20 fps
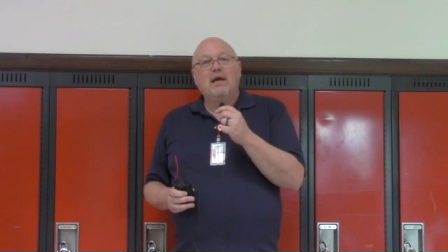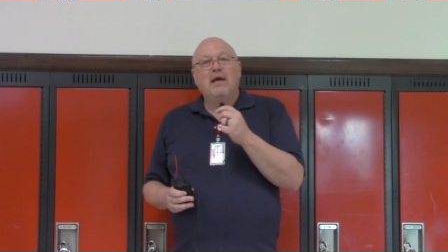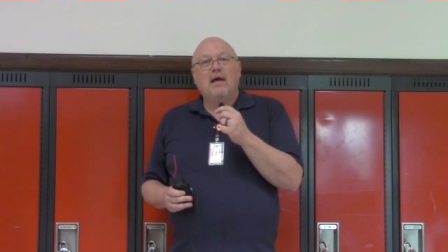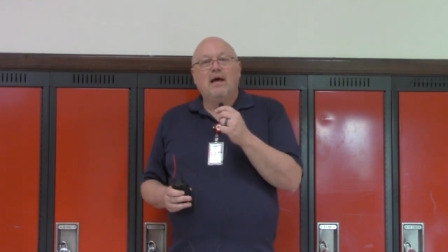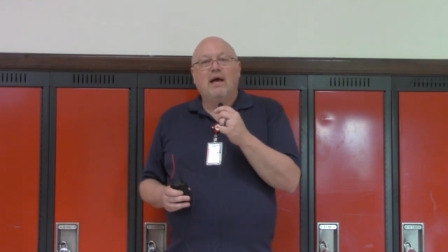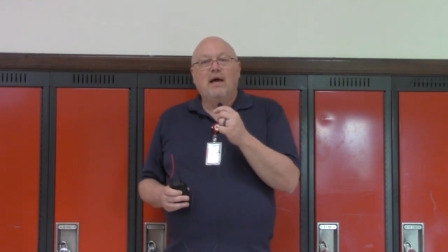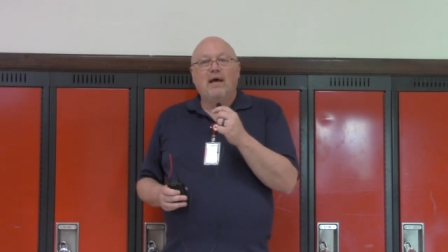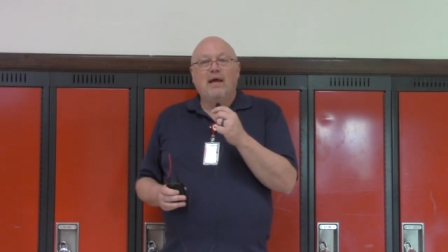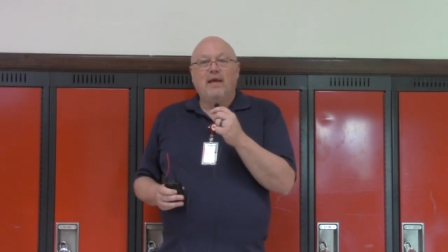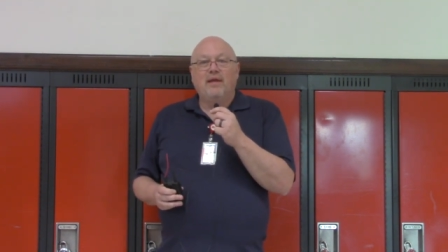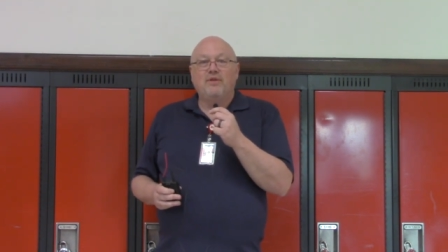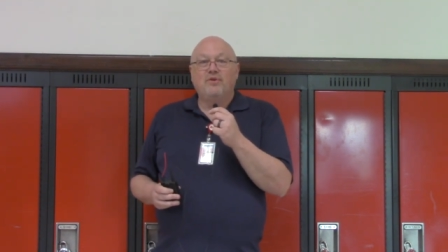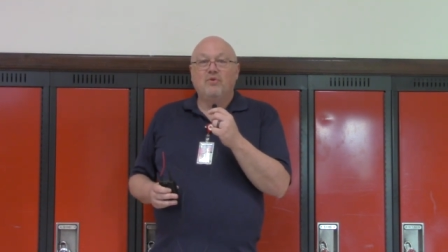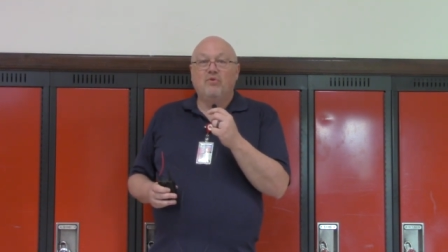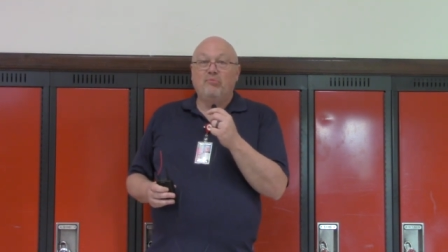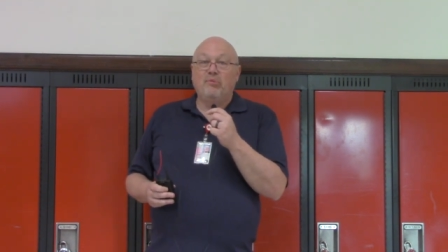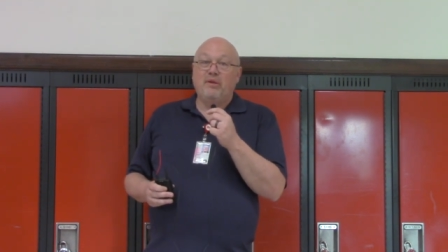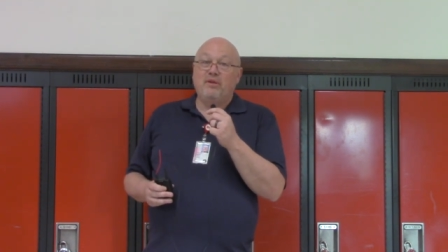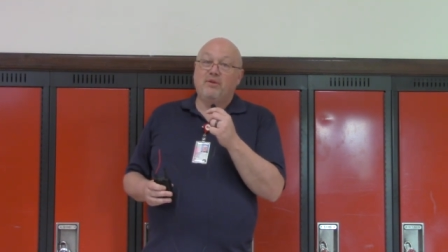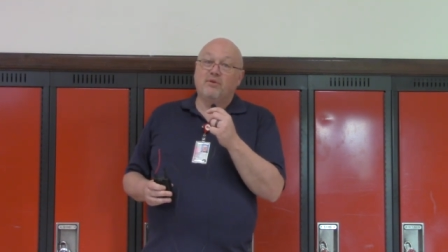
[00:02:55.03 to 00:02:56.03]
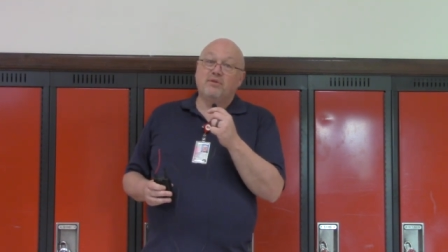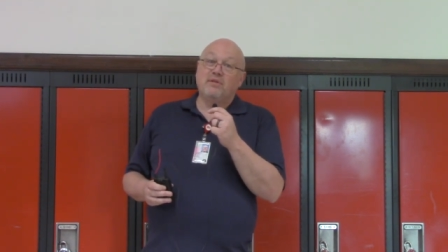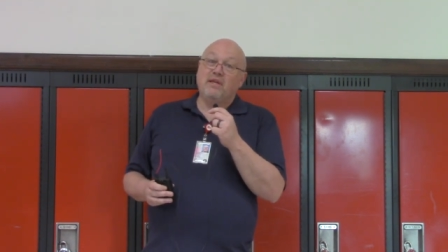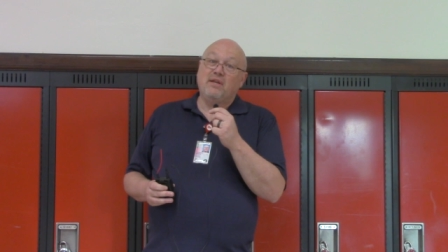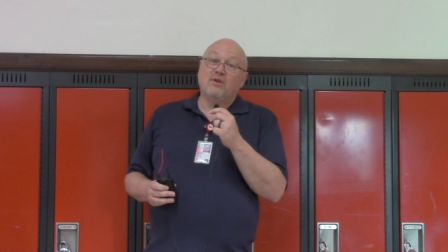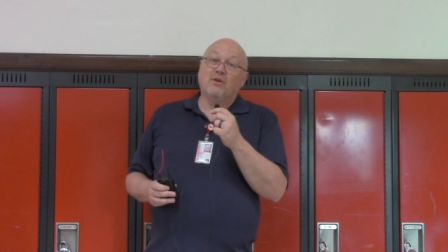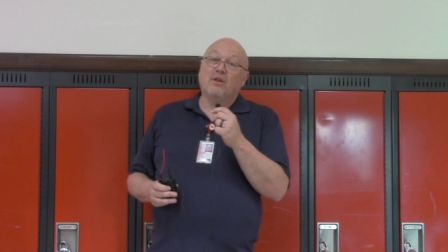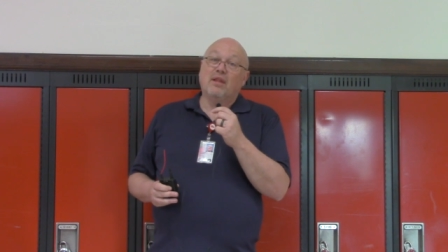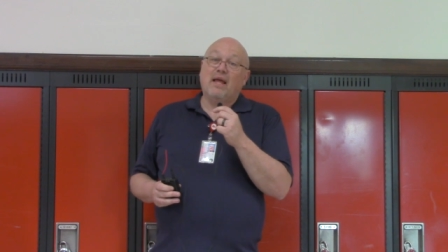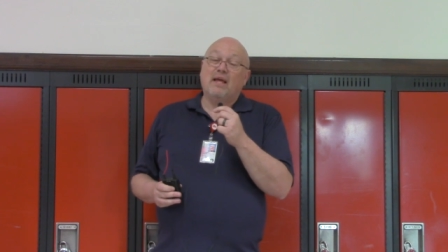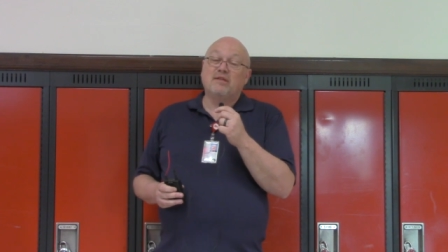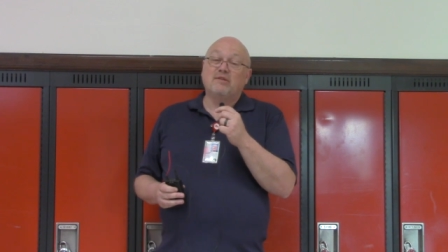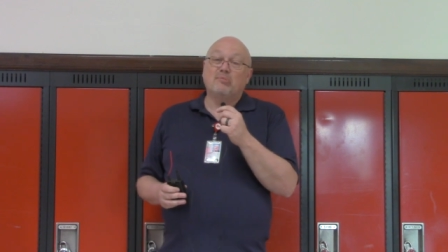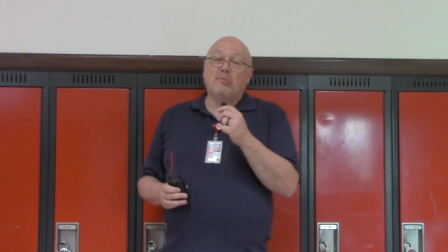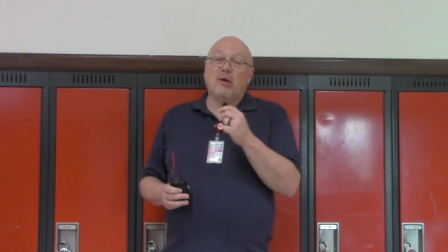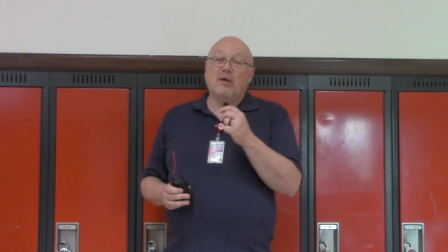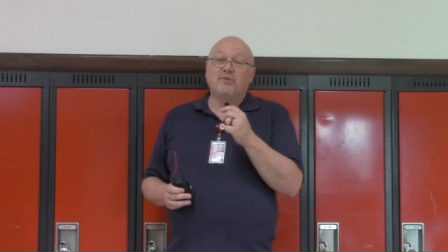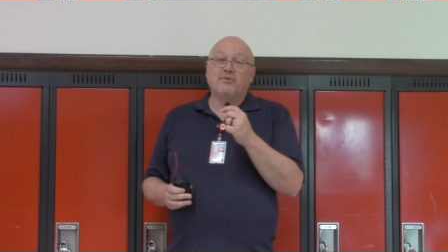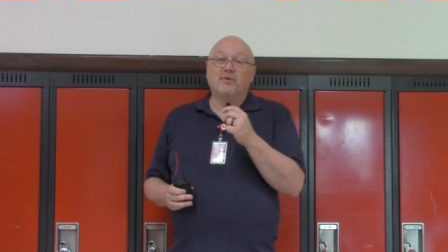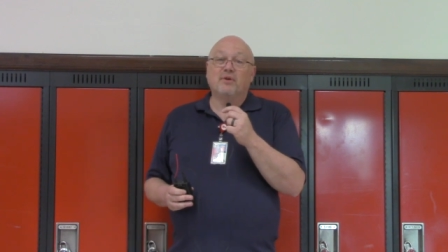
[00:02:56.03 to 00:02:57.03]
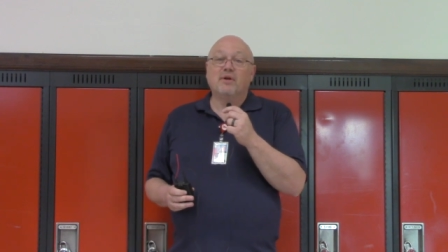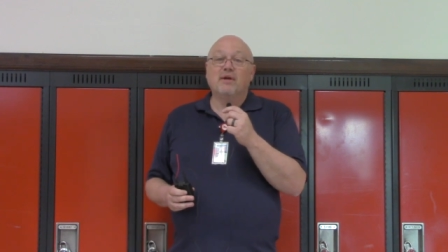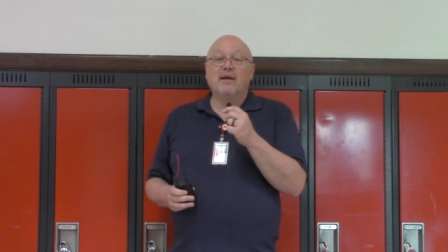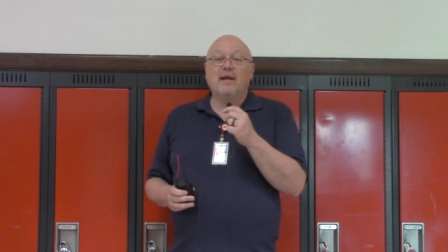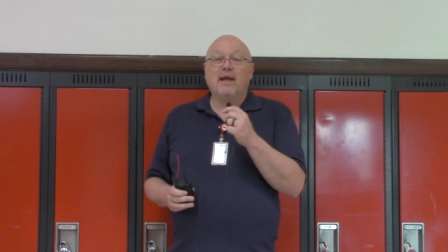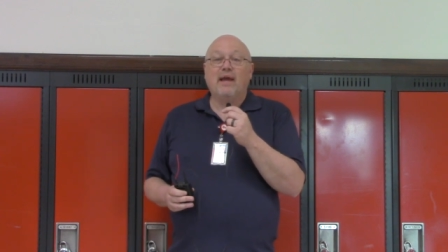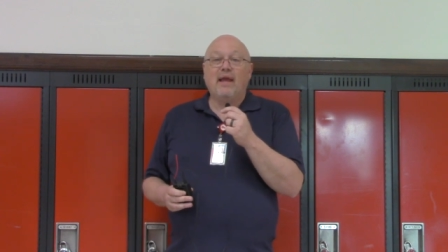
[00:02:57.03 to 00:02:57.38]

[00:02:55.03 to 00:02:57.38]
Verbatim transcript: uh, and to have been your senior class sponsor.